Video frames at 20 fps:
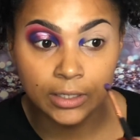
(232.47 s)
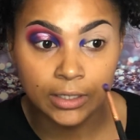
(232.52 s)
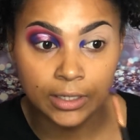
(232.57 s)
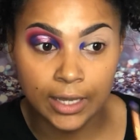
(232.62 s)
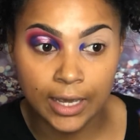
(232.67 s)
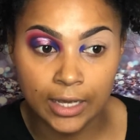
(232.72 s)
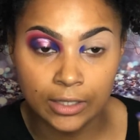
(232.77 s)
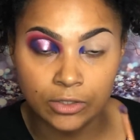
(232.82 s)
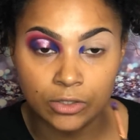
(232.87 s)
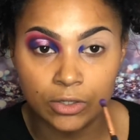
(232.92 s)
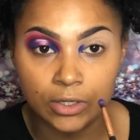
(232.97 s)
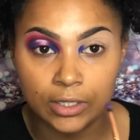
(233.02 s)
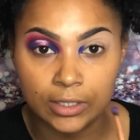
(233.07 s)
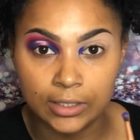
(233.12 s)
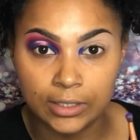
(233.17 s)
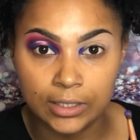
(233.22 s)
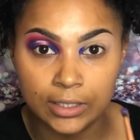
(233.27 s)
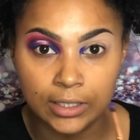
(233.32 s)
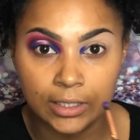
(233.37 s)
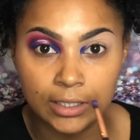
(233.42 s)
and as you can
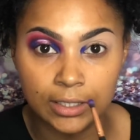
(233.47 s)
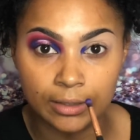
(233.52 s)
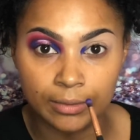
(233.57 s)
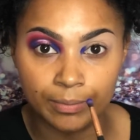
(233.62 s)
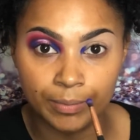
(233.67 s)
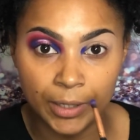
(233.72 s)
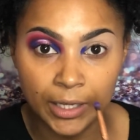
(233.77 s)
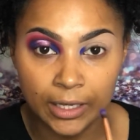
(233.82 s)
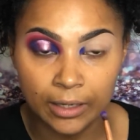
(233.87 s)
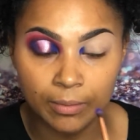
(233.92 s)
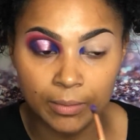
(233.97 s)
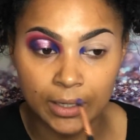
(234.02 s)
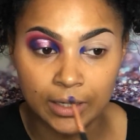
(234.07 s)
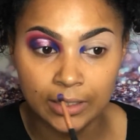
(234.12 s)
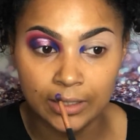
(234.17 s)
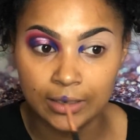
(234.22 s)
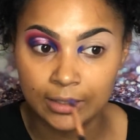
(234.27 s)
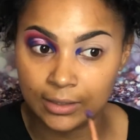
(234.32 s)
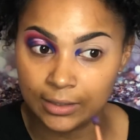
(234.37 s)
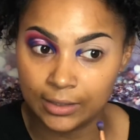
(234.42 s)
see the
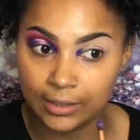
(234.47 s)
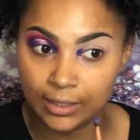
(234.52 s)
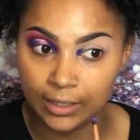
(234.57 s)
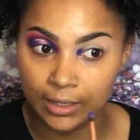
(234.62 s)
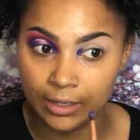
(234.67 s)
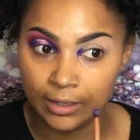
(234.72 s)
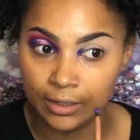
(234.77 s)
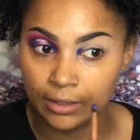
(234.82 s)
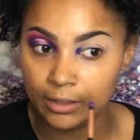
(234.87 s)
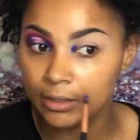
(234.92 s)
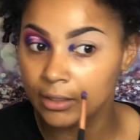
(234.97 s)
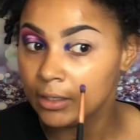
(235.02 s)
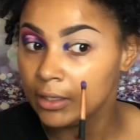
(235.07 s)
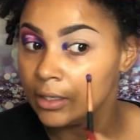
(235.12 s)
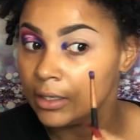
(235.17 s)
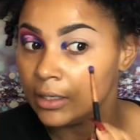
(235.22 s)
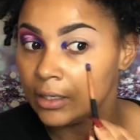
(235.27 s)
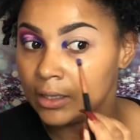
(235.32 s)
pigment is there.